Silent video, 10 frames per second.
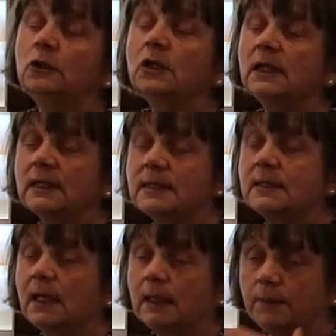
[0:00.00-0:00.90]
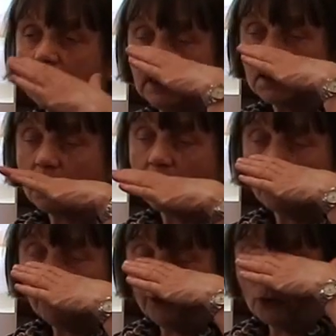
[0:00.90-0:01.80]
lucky escape. The
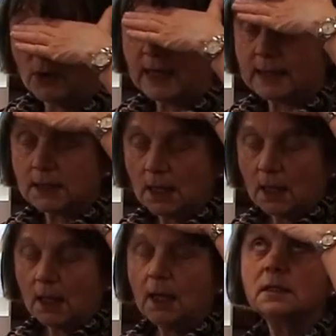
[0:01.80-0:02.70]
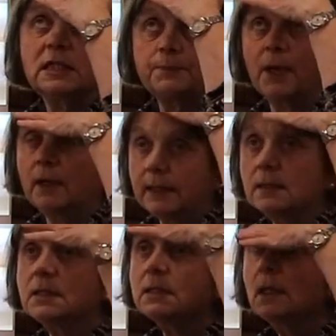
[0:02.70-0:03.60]
entire forehead and
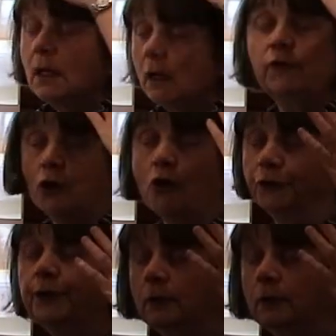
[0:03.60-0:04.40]
spines have gone.